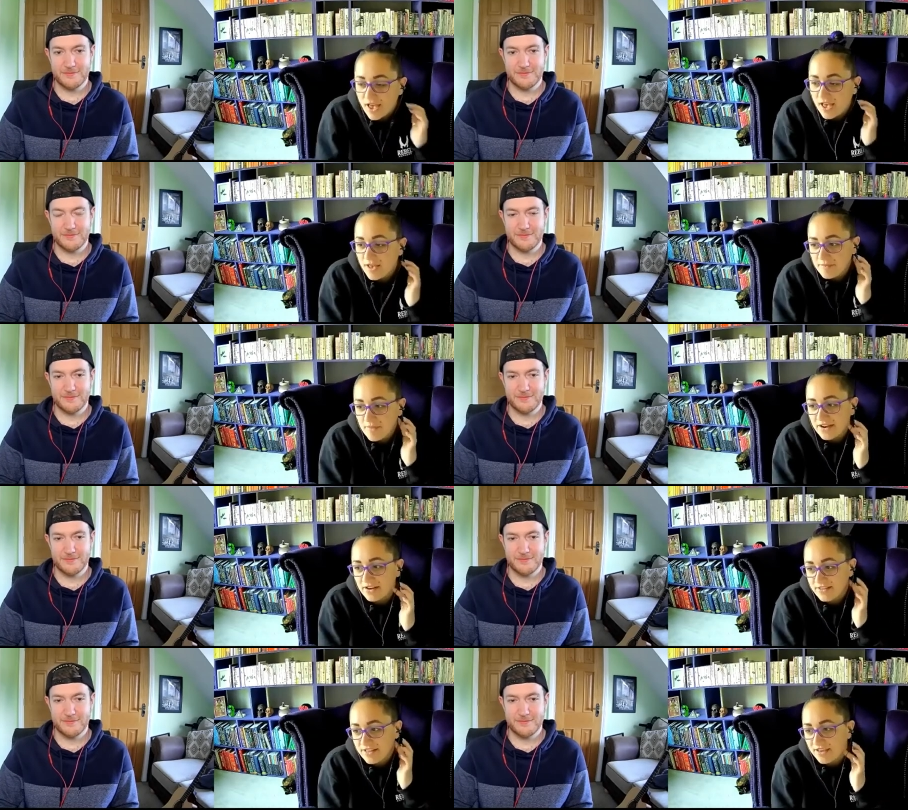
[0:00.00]
Speaker 1: Um,
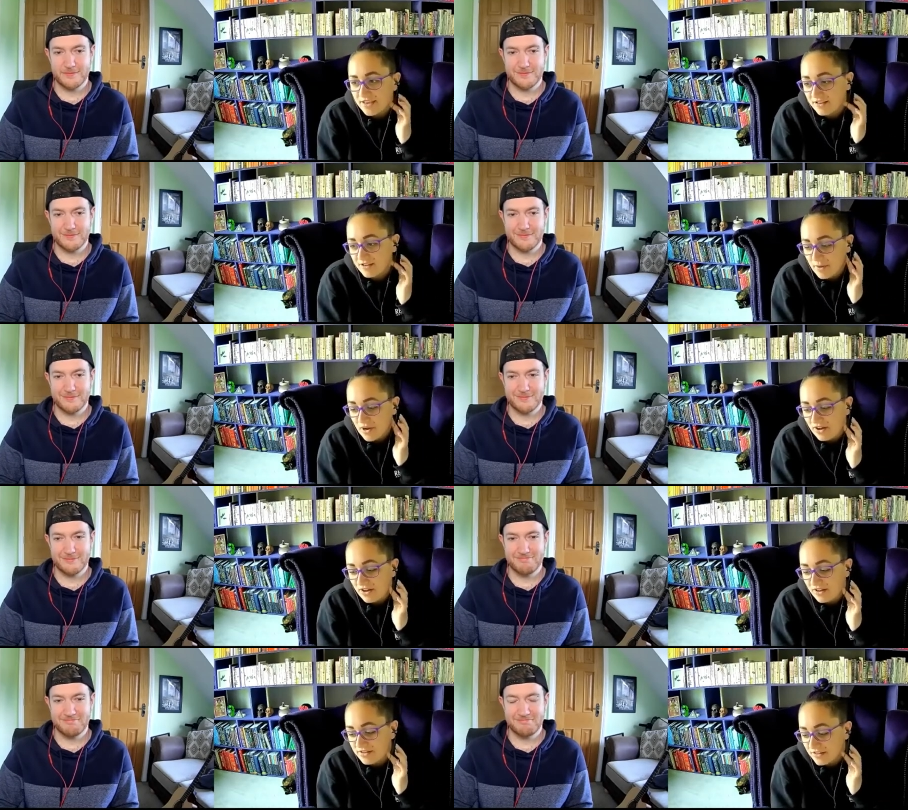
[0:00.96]
and I think another
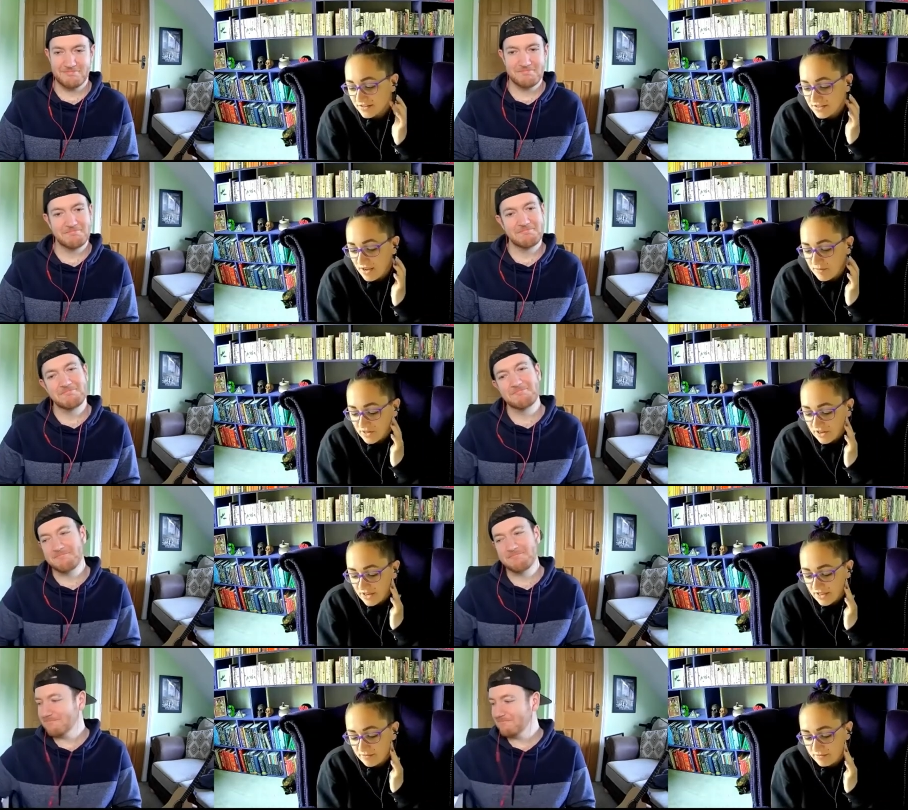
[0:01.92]
part, another time when
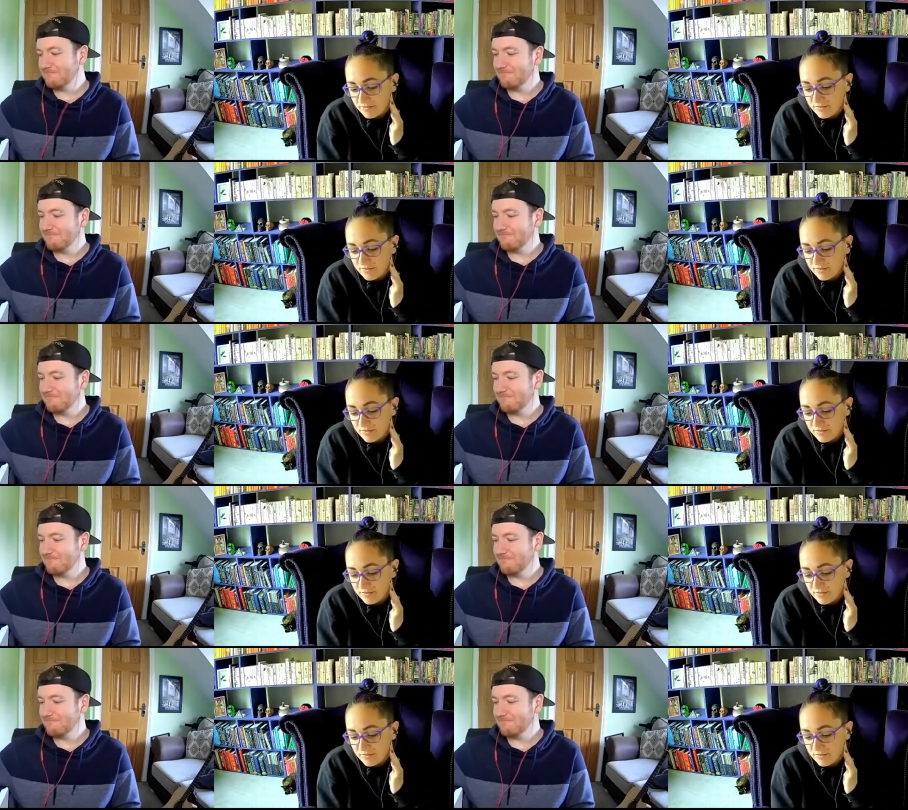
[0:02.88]
I am